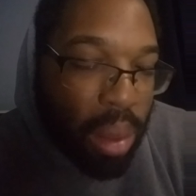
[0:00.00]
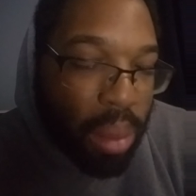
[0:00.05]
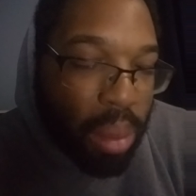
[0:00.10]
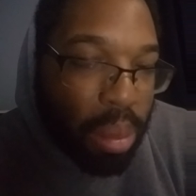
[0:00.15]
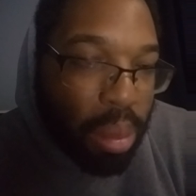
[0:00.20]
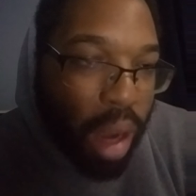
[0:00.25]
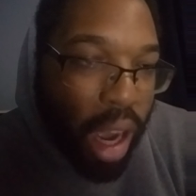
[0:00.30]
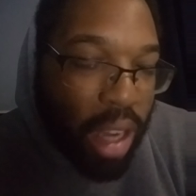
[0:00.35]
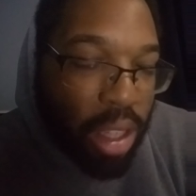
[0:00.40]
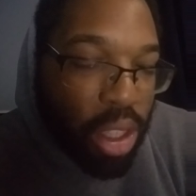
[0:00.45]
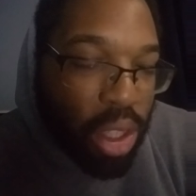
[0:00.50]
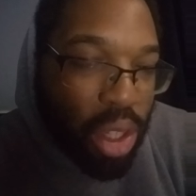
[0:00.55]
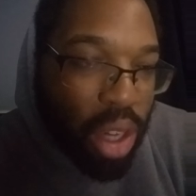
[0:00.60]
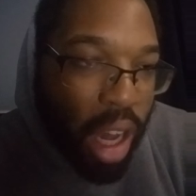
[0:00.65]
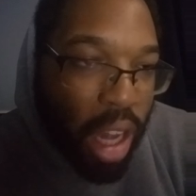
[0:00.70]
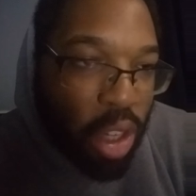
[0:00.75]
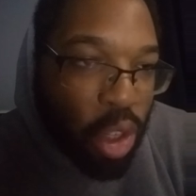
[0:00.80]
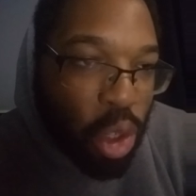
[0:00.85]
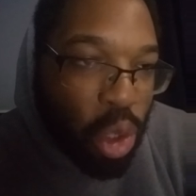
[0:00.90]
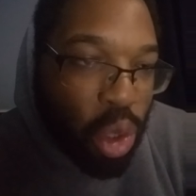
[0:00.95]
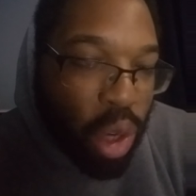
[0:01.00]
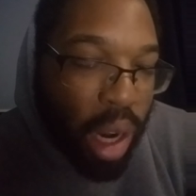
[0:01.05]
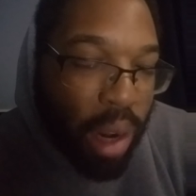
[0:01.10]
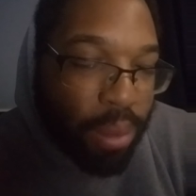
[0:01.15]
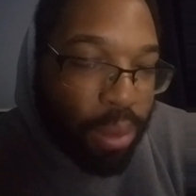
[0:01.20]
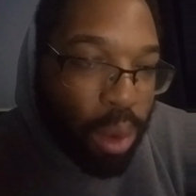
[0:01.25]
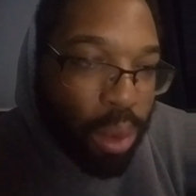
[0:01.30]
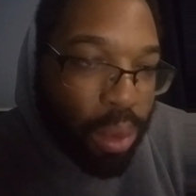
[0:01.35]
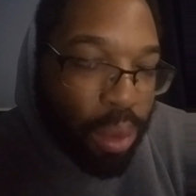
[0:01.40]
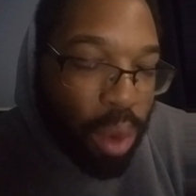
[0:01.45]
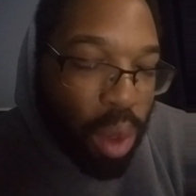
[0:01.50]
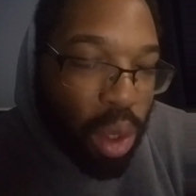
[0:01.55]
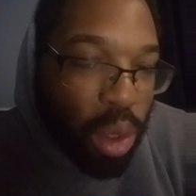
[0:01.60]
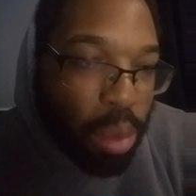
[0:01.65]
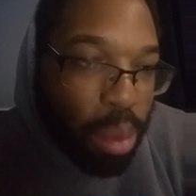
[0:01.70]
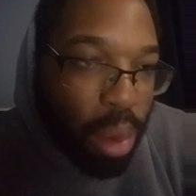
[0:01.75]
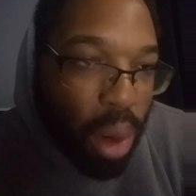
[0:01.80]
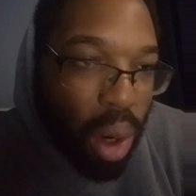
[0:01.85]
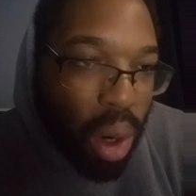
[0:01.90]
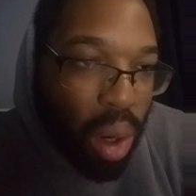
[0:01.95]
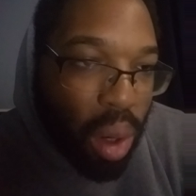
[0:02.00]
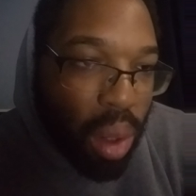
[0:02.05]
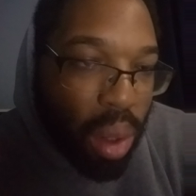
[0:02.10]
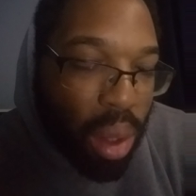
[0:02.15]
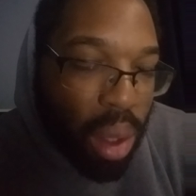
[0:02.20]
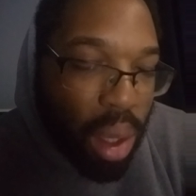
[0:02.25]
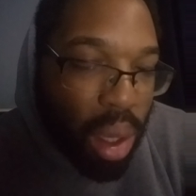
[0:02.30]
But I just know how to train for football